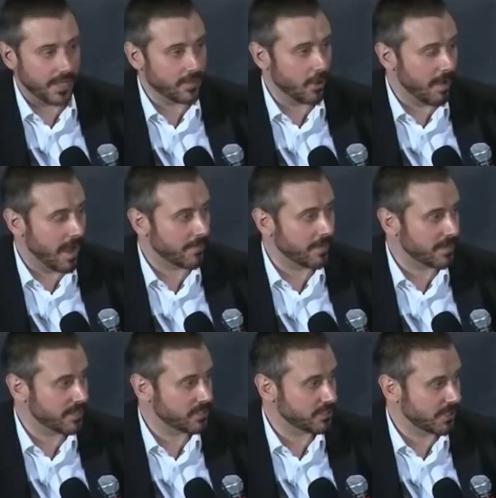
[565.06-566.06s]
And the Obama
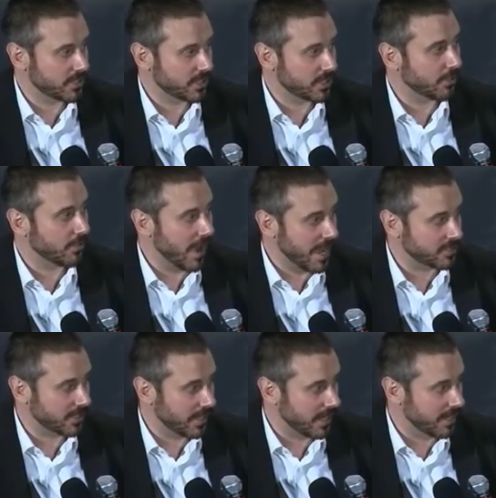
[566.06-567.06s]
administration
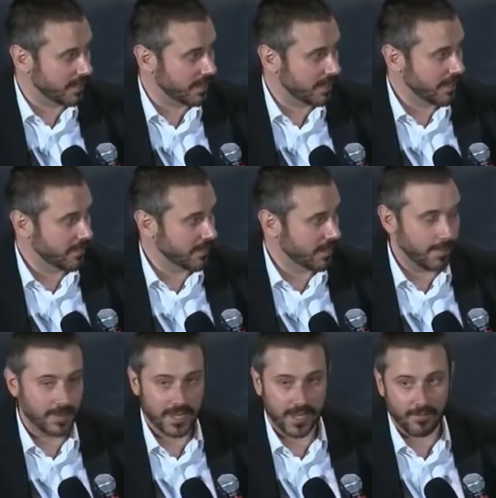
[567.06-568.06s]
congratulated the
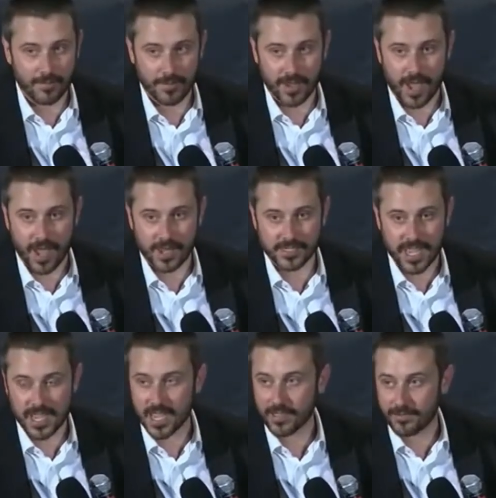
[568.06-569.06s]
Yemeni government on
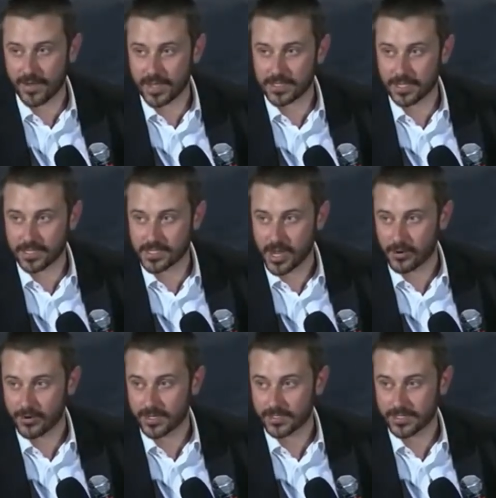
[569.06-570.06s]
taking the fight to the
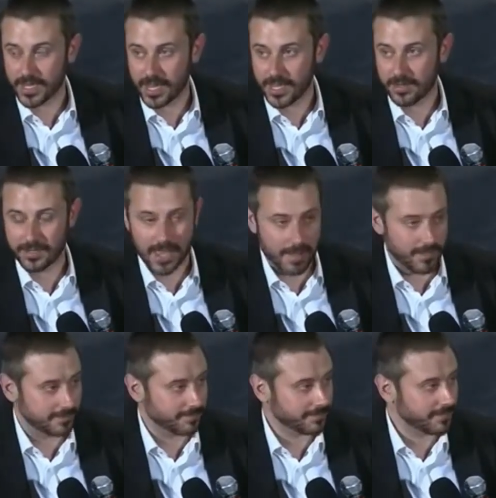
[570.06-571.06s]
terrorists in
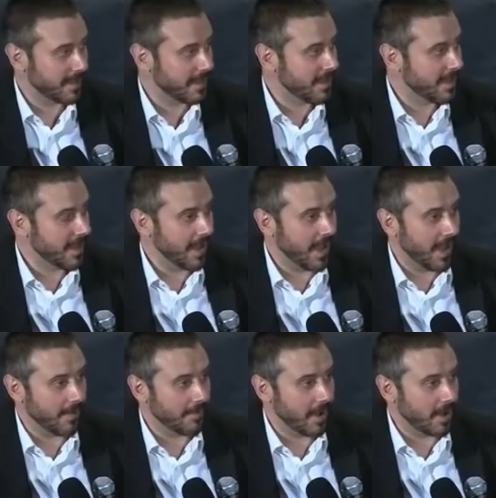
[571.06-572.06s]
Yemen.
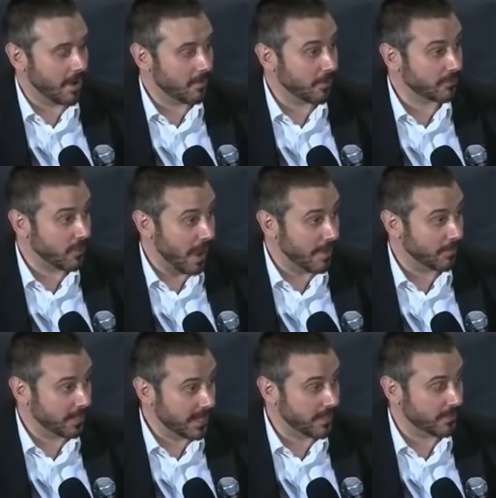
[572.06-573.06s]
Uh, a number of
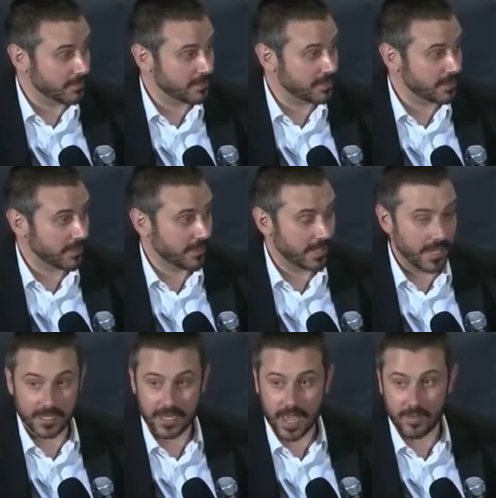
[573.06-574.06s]
tribal leaders
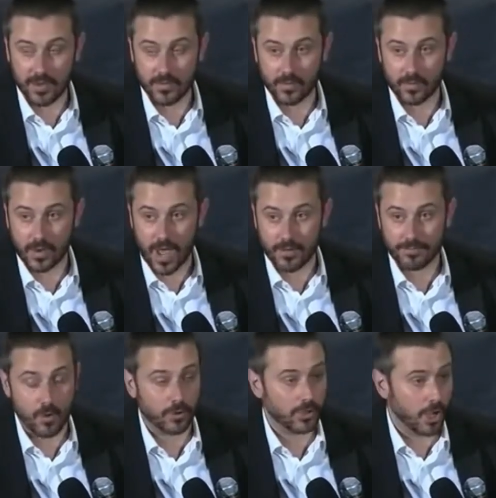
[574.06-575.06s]
in Yemen got
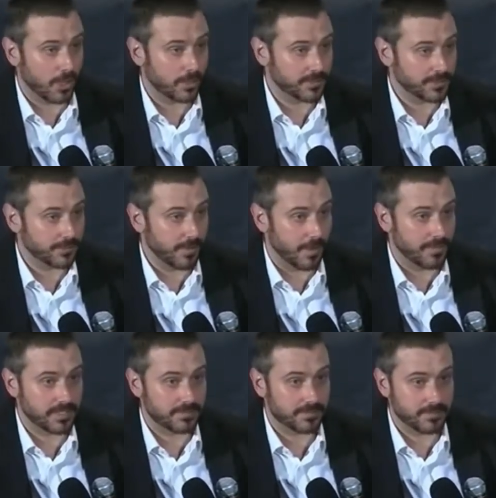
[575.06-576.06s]
phone calls from
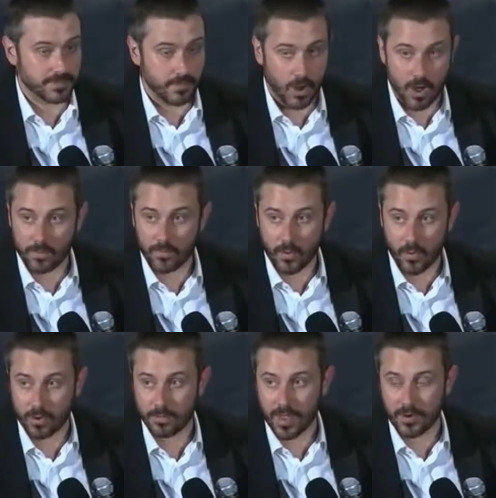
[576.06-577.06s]
this small,
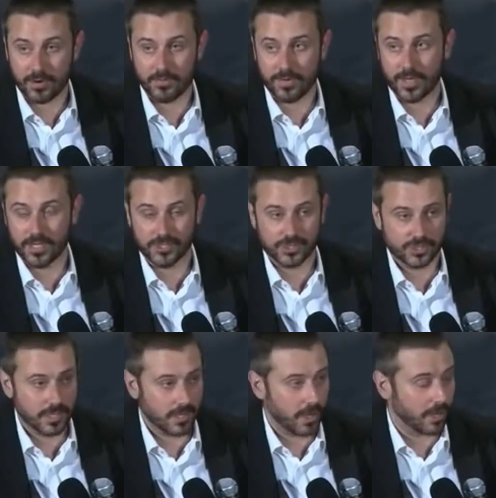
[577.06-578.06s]
poor Bedouin
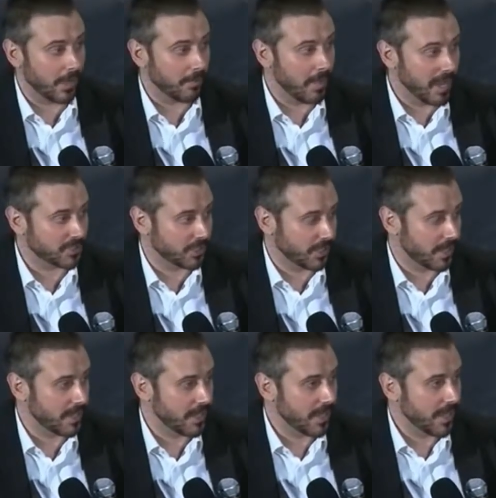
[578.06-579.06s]
village called Al Majla